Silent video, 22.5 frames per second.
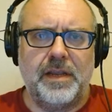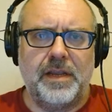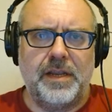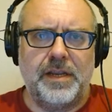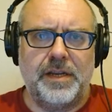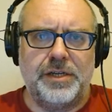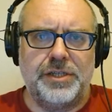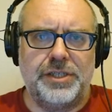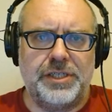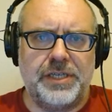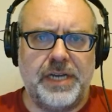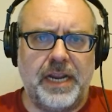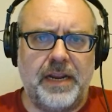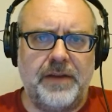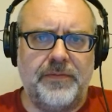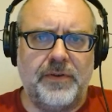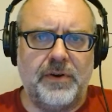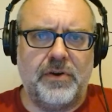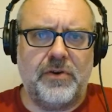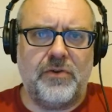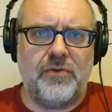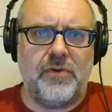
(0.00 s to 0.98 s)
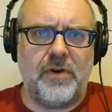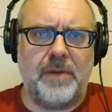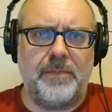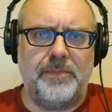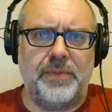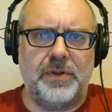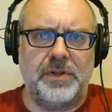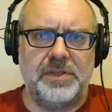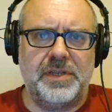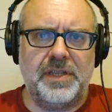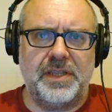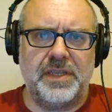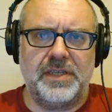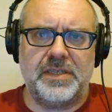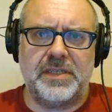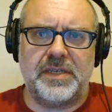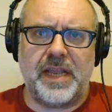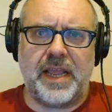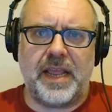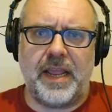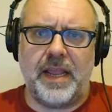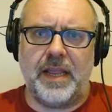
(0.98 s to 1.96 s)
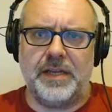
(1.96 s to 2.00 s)
Shaver crumpled to the
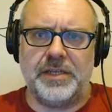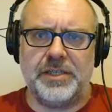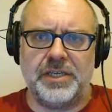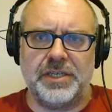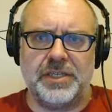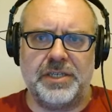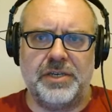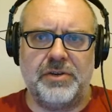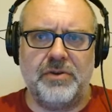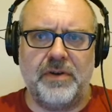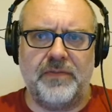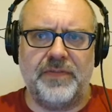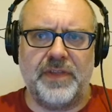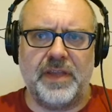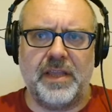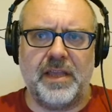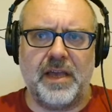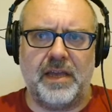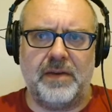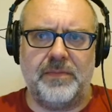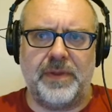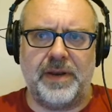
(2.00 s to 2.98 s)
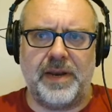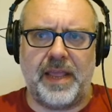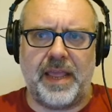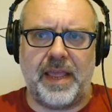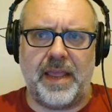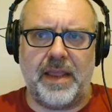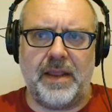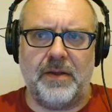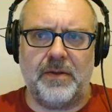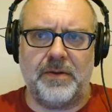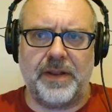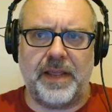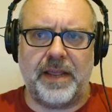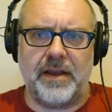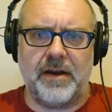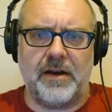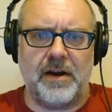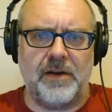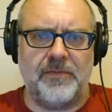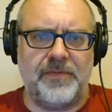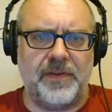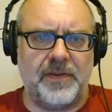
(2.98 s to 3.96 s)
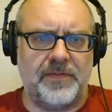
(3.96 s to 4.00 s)
stage as two of the gunmen angled
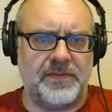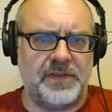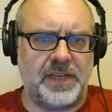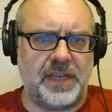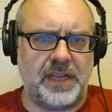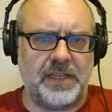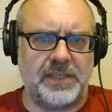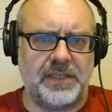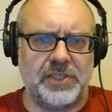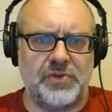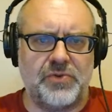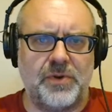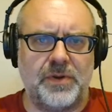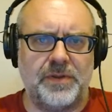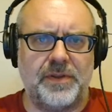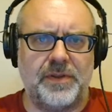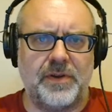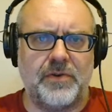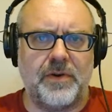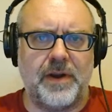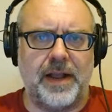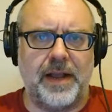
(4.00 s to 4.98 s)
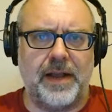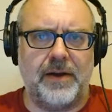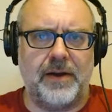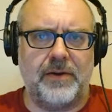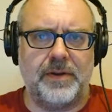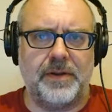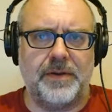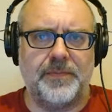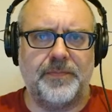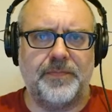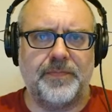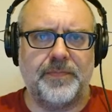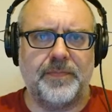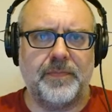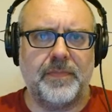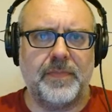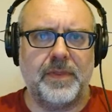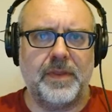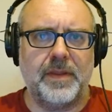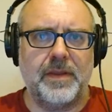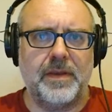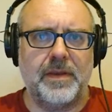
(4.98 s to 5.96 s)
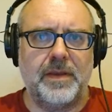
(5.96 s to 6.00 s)
AR-15s toward the crowd.
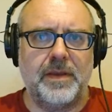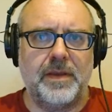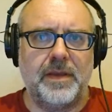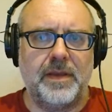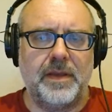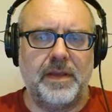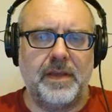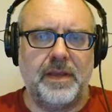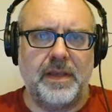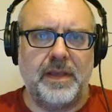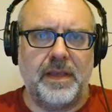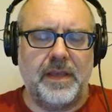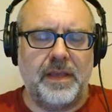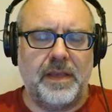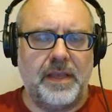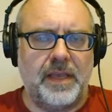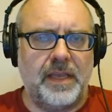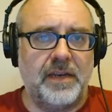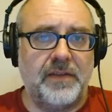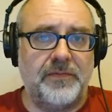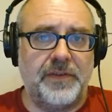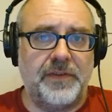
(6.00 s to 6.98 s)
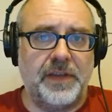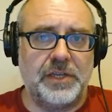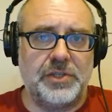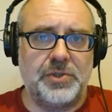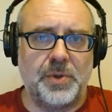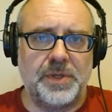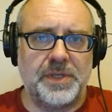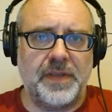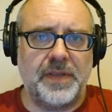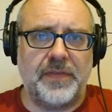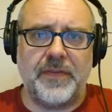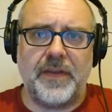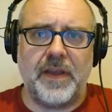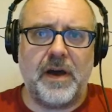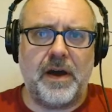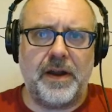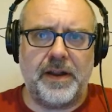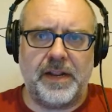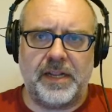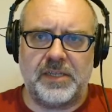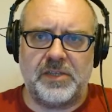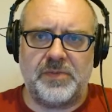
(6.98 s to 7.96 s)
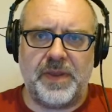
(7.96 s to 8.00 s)
Individuals in the
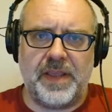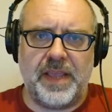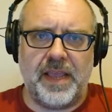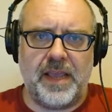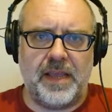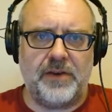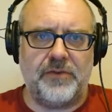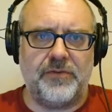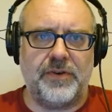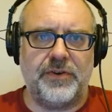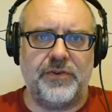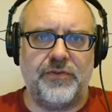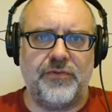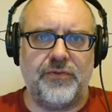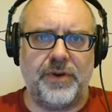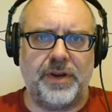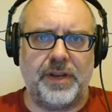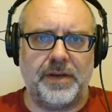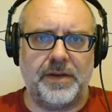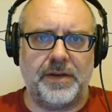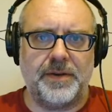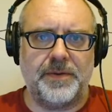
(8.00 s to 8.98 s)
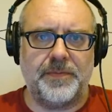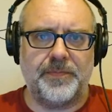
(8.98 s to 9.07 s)
audience began to retreat.